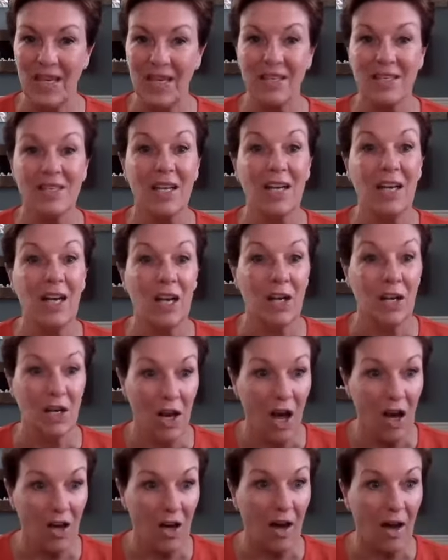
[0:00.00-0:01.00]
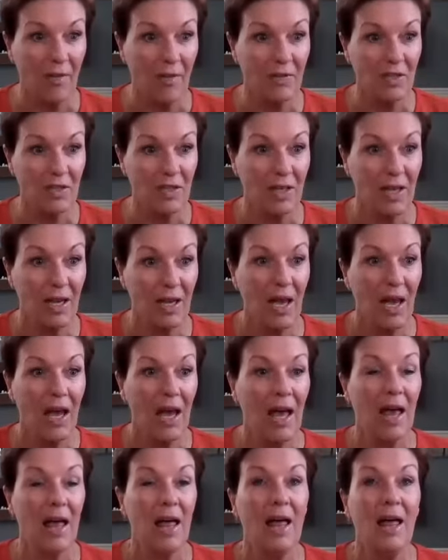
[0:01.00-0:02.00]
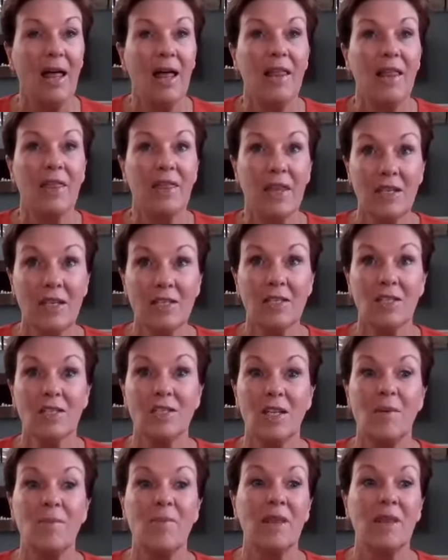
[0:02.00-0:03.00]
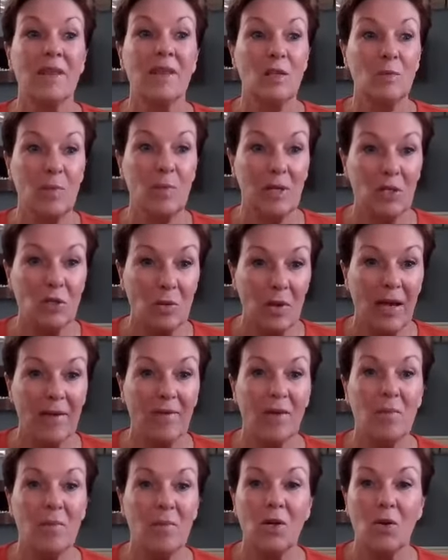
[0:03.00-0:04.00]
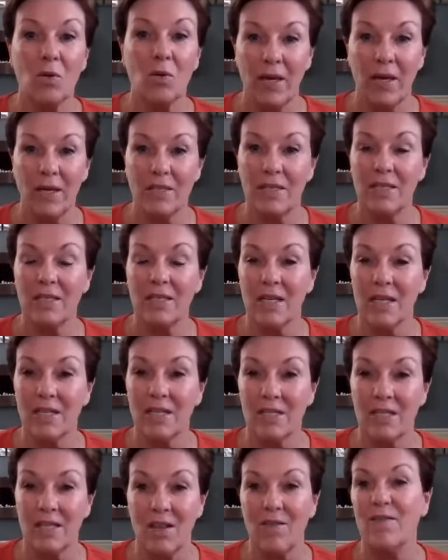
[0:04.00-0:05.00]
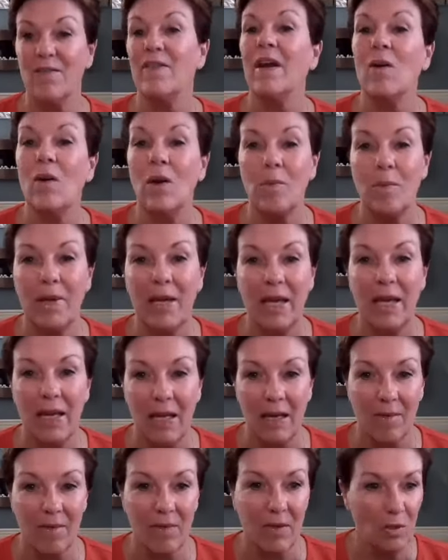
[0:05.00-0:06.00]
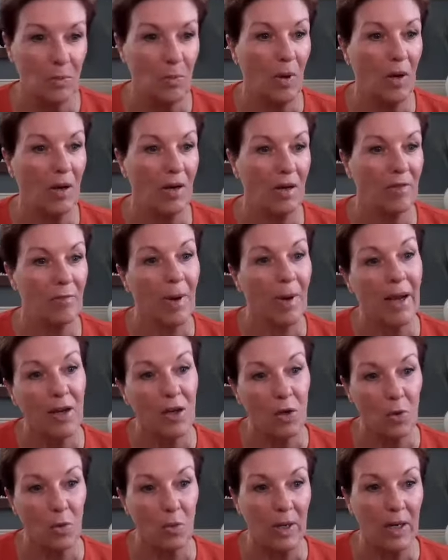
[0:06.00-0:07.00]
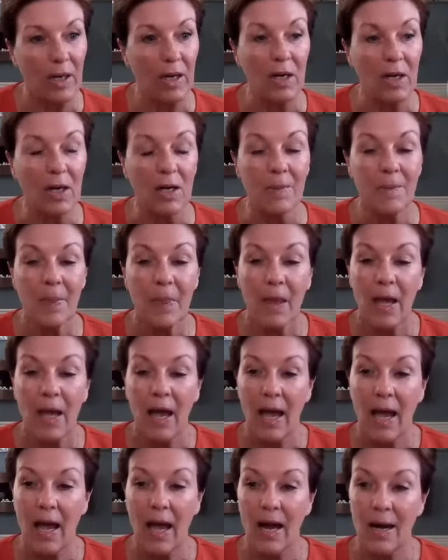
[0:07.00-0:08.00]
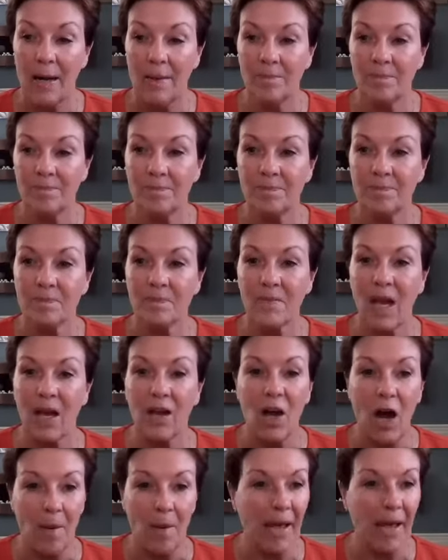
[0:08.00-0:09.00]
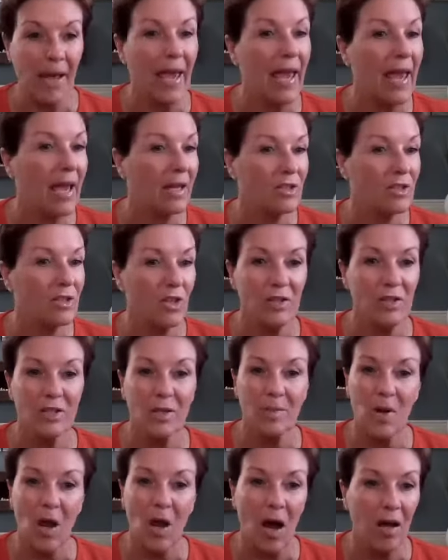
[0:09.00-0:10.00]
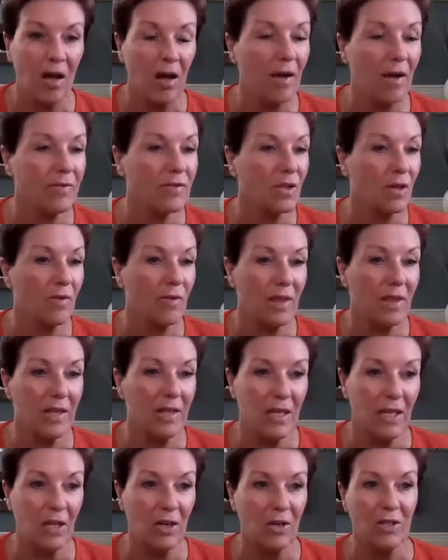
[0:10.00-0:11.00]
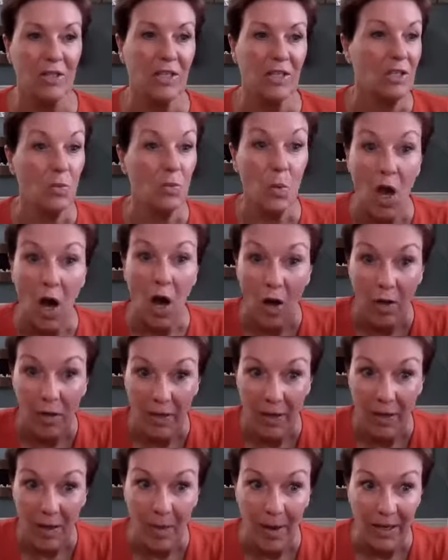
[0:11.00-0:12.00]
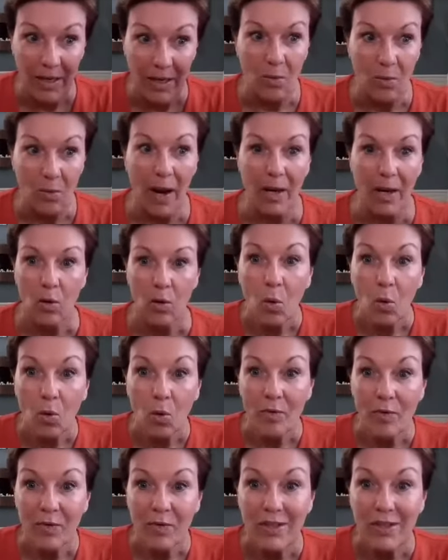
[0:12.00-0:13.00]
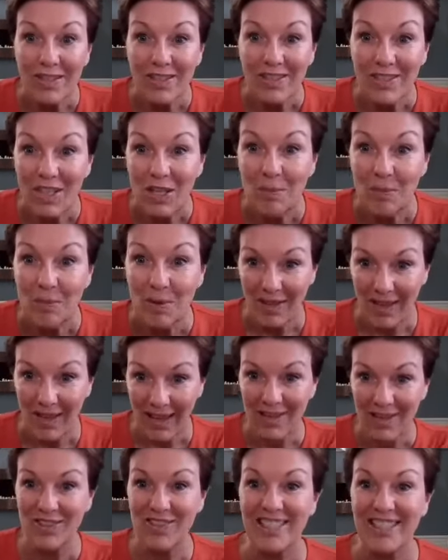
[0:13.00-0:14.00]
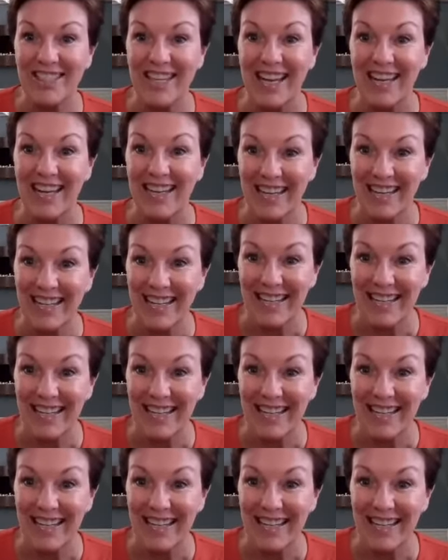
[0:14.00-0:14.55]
is knockoffs. This is something that's been driving me crazy since the very beginning of this part of my career. Um, I got my hands on some knockoffs over the years because we all think money, right? Ooh, this is cheaper. Like you just said,